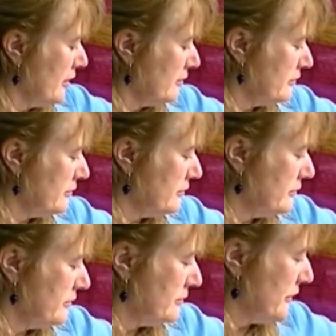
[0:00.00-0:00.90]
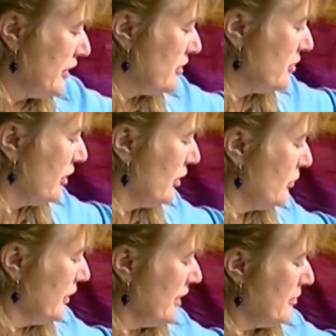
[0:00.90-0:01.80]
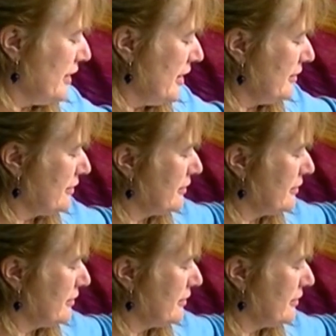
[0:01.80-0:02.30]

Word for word: down. This is another one I made.